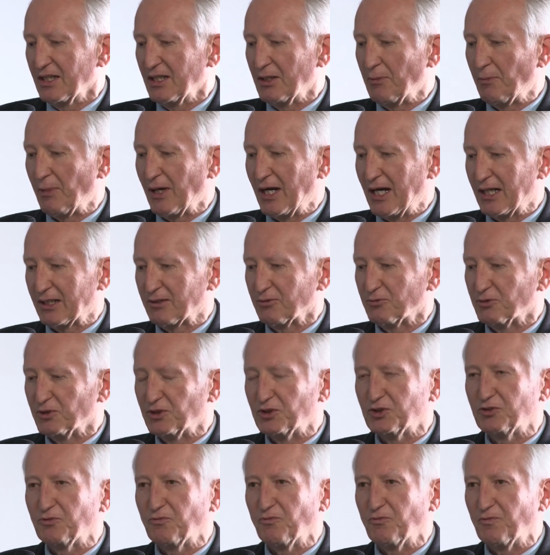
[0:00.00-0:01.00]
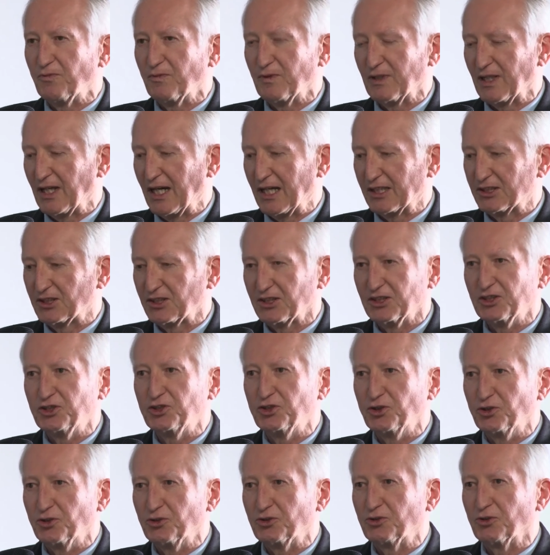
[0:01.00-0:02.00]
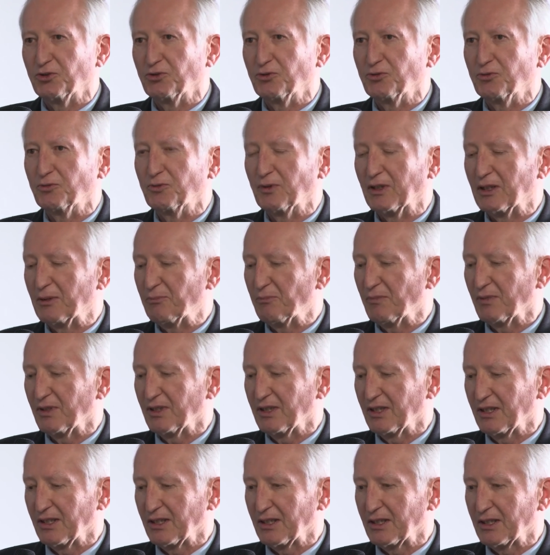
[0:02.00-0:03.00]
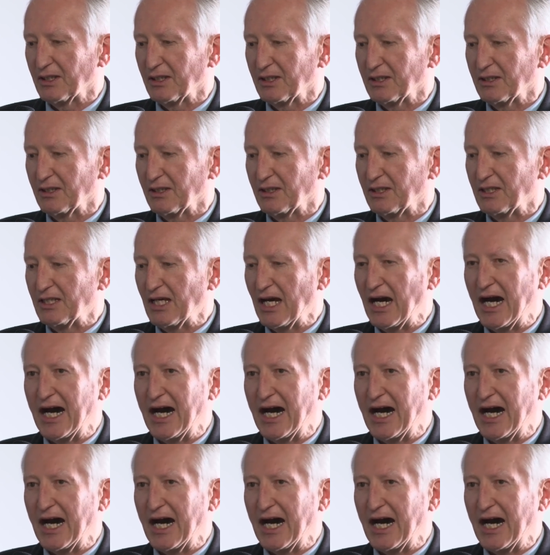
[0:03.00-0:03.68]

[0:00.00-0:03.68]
In part, it was largely due to the